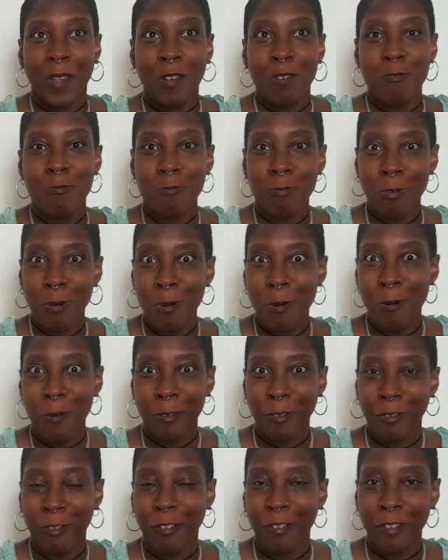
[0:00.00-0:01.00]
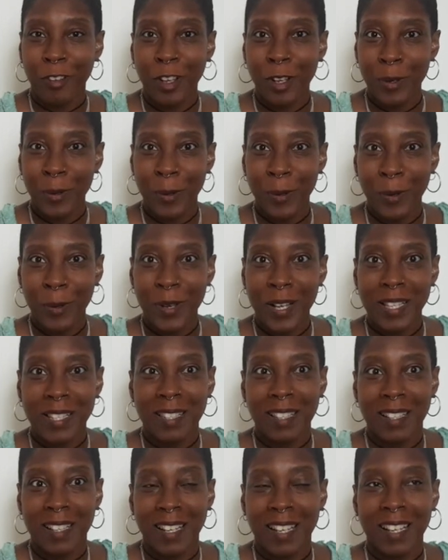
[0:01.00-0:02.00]
growth, you know,
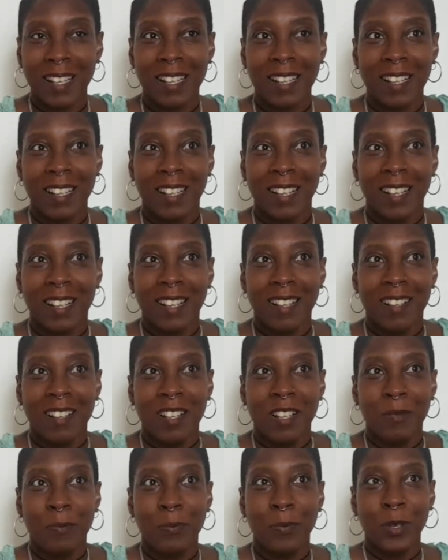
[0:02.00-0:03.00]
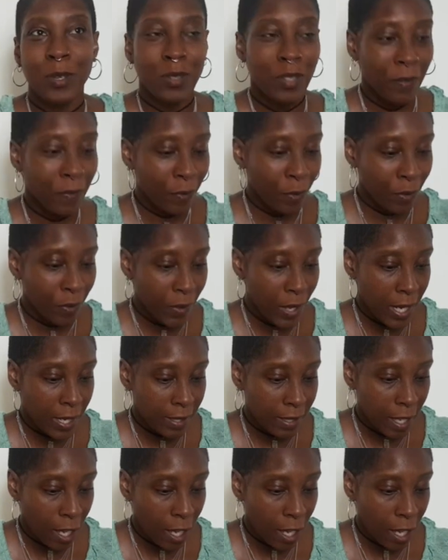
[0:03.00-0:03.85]
it's like beautiful things.